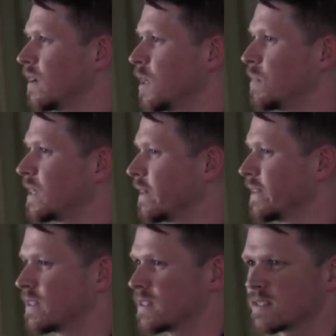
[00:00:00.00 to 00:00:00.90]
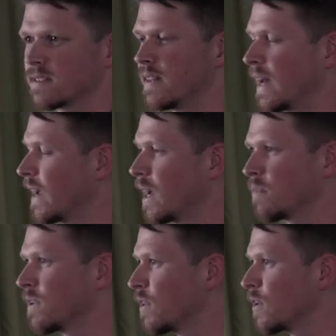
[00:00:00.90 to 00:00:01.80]
And because that
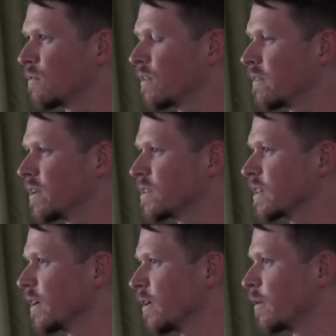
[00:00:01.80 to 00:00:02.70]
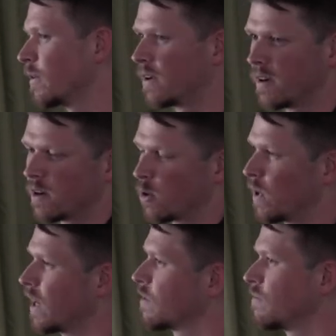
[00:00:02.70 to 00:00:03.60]
happened 35 years ago,
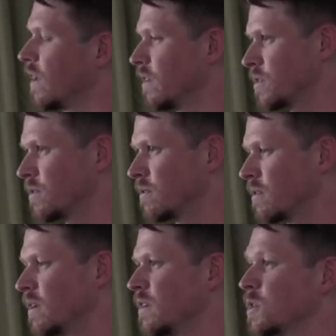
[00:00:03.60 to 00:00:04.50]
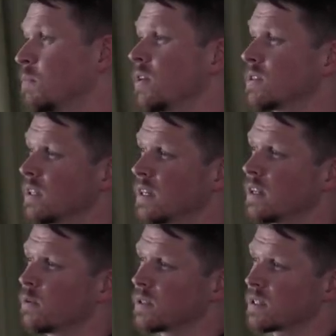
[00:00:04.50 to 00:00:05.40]
we have to follow suit. Supposedly,
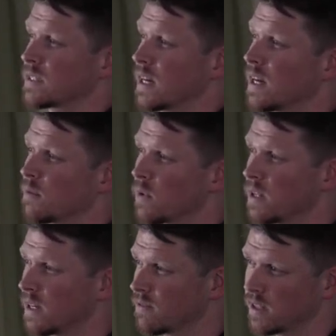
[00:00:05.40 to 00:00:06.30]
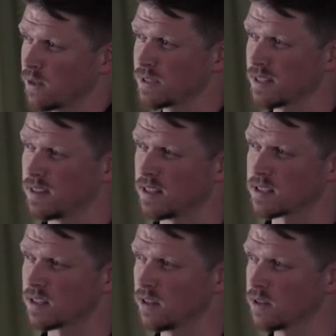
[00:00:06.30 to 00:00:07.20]
there was a time where the FDA was
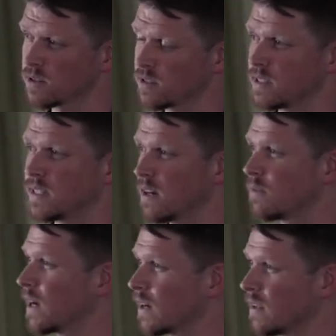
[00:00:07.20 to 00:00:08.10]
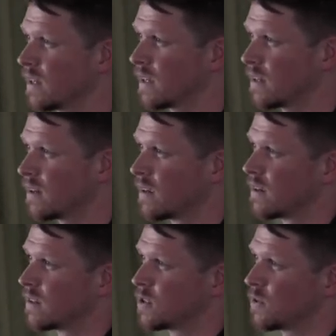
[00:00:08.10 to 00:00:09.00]
this close to down-regulating it
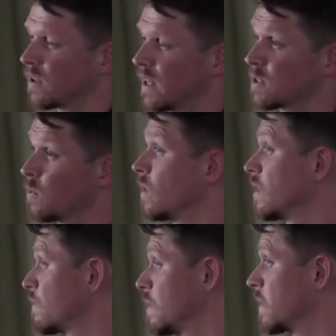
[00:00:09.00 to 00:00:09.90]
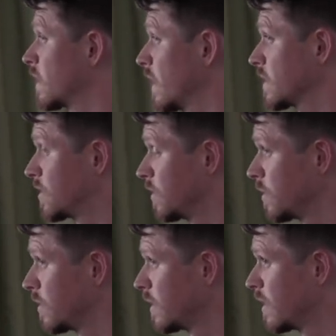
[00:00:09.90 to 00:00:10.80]
to a class 1 from a class
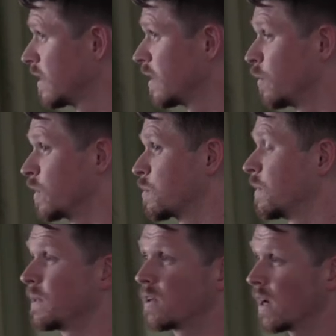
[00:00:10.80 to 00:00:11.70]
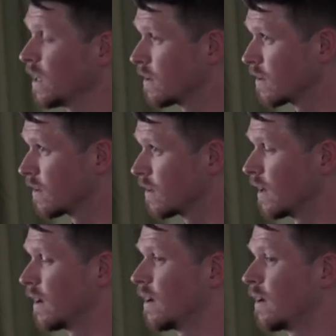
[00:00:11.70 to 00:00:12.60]
2, which would be great,
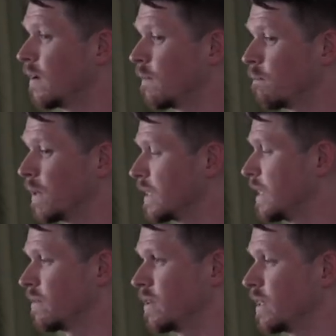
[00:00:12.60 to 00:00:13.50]
but they never